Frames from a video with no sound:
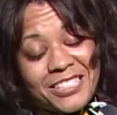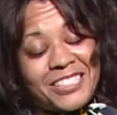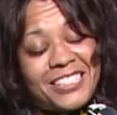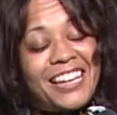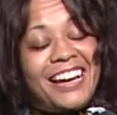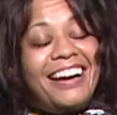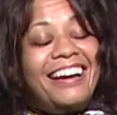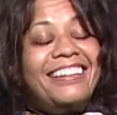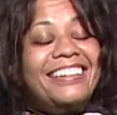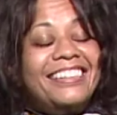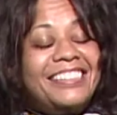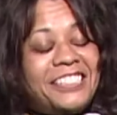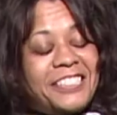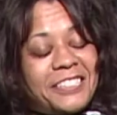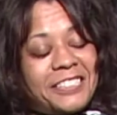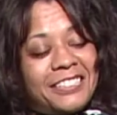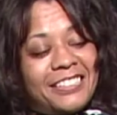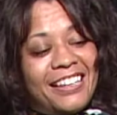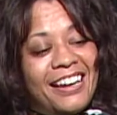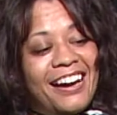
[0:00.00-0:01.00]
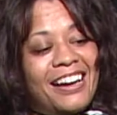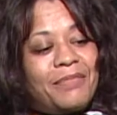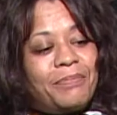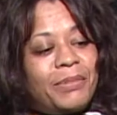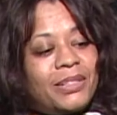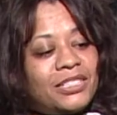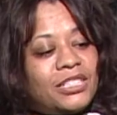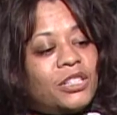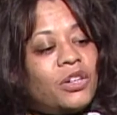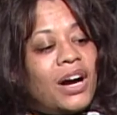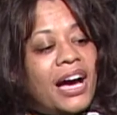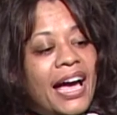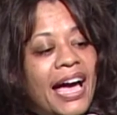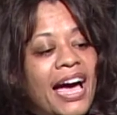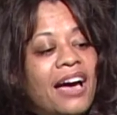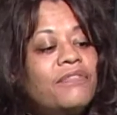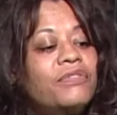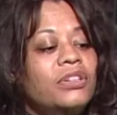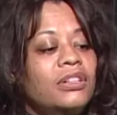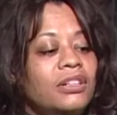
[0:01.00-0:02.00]
It's a lot. It's a lot. But so I
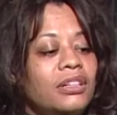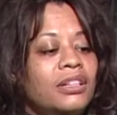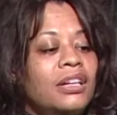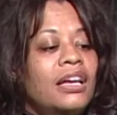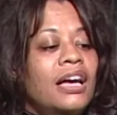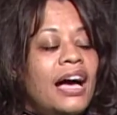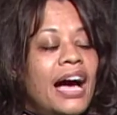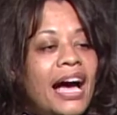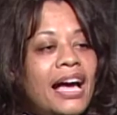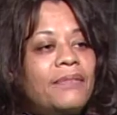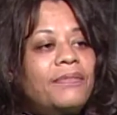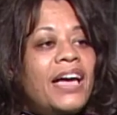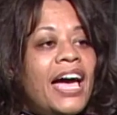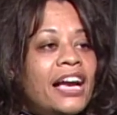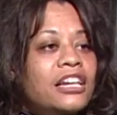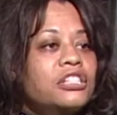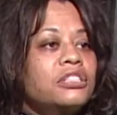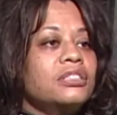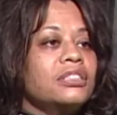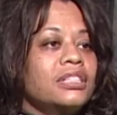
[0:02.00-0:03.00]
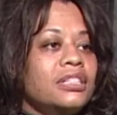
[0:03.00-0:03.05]
have I do